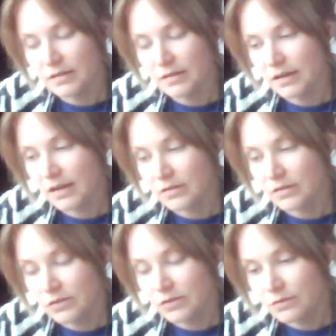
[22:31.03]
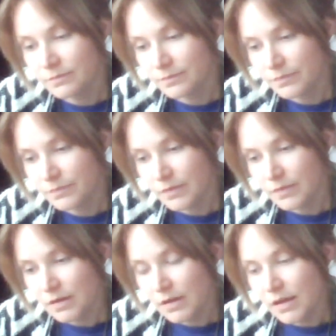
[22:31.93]
cancer.
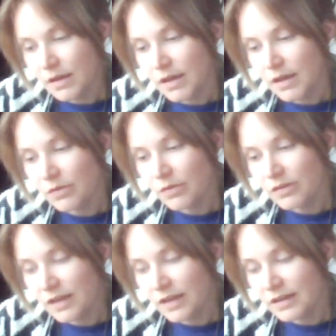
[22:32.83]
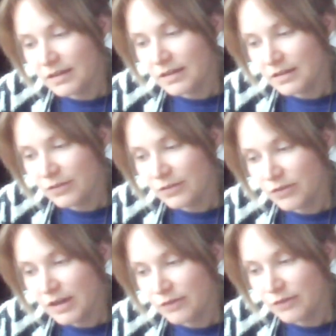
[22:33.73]
It wasn't that I needed a free
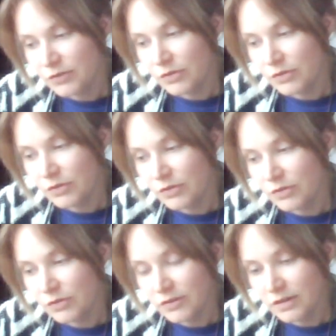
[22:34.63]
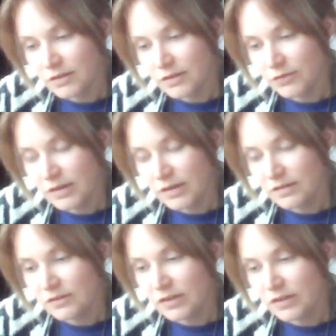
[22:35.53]
afternoon occasionally, as friends
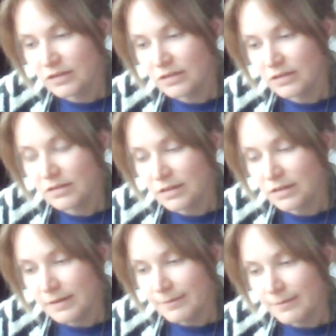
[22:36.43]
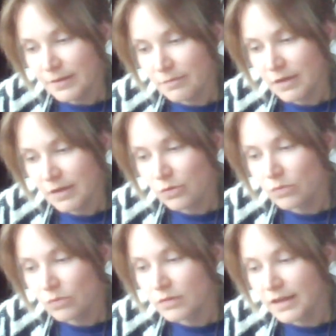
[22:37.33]
suggested. My whole
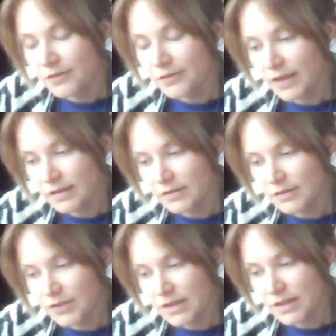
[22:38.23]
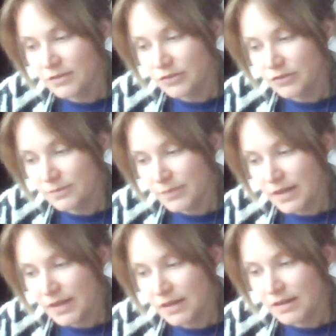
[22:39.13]
life had to change. It
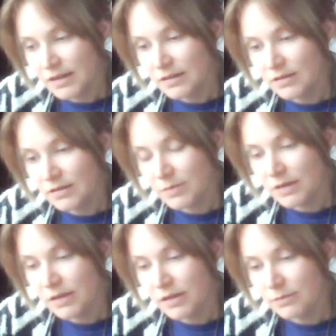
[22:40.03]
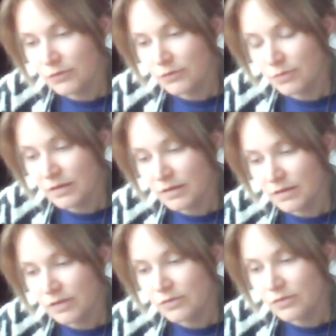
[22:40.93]
needed to be claimed for myself,
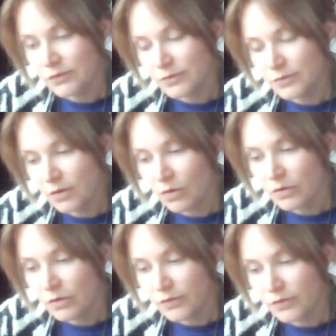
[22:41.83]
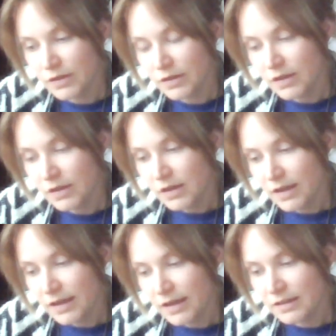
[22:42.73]
all of it. I
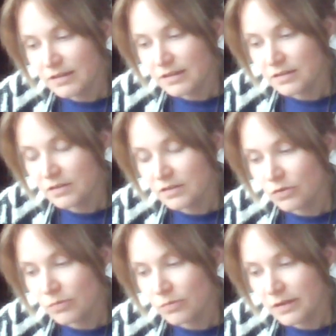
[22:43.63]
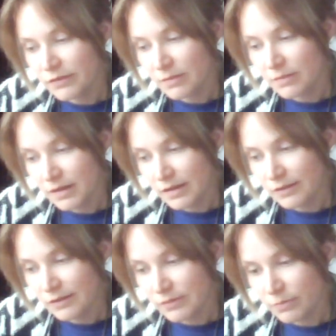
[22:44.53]
needed to stop living my life
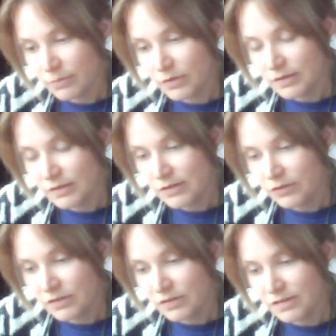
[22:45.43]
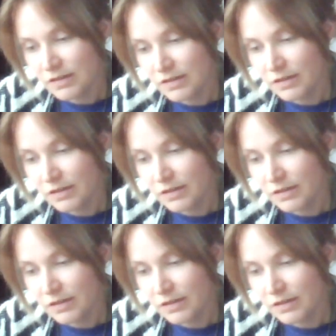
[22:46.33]
in bondage, stealing